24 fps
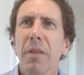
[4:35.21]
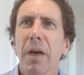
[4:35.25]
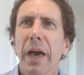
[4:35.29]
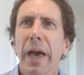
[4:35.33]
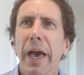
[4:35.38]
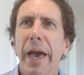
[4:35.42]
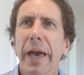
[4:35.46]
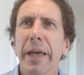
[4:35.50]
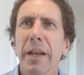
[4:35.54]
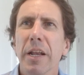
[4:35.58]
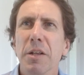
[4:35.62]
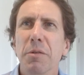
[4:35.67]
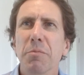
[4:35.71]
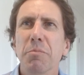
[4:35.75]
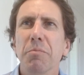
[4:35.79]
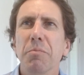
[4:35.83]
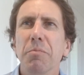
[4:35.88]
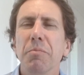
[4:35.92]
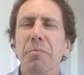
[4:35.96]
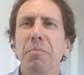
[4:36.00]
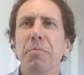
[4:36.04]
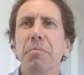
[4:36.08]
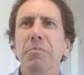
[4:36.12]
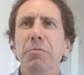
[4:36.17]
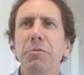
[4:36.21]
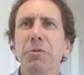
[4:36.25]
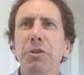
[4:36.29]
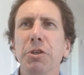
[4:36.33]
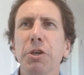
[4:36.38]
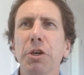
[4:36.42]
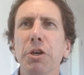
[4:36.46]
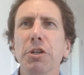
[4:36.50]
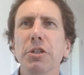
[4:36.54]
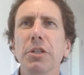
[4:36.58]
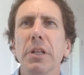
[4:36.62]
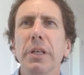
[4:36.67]
and it
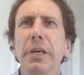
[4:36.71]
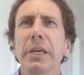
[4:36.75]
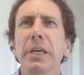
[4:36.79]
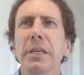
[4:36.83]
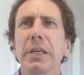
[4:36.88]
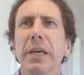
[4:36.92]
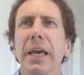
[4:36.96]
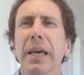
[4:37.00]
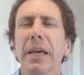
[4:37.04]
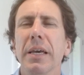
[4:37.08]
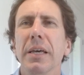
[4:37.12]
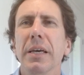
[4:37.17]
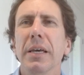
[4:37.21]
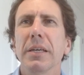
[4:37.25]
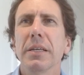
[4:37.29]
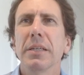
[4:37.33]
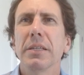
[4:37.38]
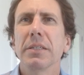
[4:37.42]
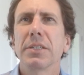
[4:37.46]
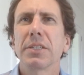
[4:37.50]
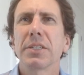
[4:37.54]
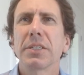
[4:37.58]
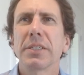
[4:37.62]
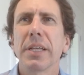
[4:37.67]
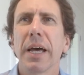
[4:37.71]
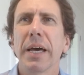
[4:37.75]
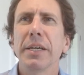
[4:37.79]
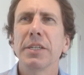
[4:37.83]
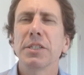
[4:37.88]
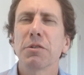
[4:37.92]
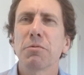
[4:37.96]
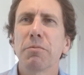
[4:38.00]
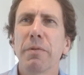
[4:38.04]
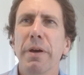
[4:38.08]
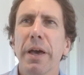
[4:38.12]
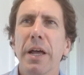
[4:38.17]
usually stays
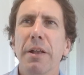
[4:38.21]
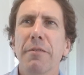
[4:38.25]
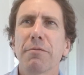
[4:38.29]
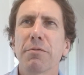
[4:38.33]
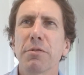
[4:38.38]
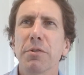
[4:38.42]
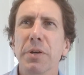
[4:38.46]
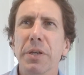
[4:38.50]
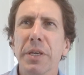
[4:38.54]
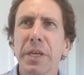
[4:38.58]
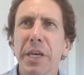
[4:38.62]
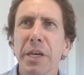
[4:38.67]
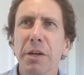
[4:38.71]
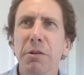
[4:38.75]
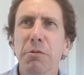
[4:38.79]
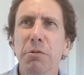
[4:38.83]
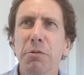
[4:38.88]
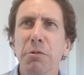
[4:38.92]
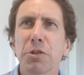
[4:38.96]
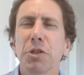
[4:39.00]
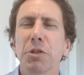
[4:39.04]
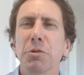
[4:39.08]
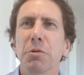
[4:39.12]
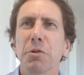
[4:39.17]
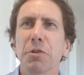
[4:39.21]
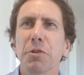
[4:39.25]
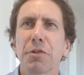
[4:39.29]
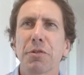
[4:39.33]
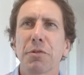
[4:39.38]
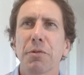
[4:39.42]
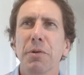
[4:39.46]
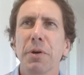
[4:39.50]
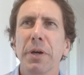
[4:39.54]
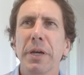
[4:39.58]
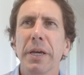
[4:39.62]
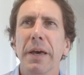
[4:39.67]
around for a year or 2 or
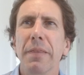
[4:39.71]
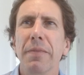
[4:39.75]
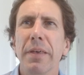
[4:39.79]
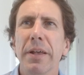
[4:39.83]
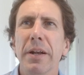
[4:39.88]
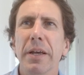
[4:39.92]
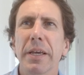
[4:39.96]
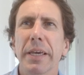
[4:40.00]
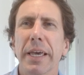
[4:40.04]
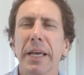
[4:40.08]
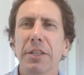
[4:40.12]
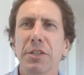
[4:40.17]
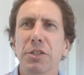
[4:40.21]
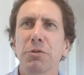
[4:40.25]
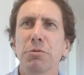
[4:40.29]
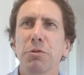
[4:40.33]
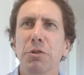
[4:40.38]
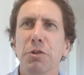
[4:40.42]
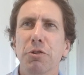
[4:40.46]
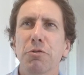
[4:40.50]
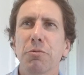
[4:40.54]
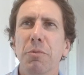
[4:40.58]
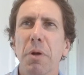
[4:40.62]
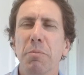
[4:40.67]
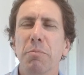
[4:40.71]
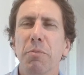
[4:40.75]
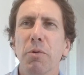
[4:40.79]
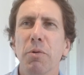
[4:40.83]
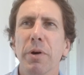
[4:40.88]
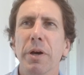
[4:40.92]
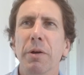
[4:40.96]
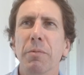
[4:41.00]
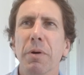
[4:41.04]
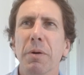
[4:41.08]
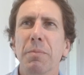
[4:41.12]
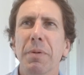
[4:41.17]
3, and then it gets to a
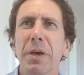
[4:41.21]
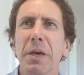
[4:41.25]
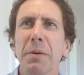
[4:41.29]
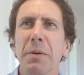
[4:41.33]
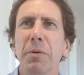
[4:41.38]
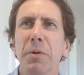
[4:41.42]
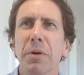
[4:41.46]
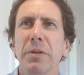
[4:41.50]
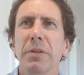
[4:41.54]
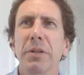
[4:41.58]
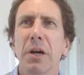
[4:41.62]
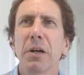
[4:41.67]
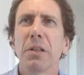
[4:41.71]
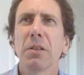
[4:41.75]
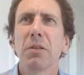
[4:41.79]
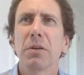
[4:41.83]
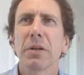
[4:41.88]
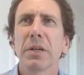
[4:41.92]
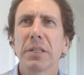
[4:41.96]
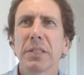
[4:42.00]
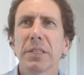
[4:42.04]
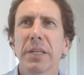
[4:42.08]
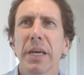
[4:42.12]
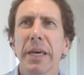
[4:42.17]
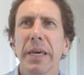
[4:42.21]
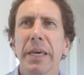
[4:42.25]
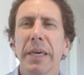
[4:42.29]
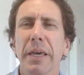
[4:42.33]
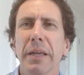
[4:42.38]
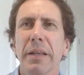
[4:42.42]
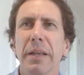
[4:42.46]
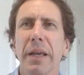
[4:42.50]
point where people can no longer take it,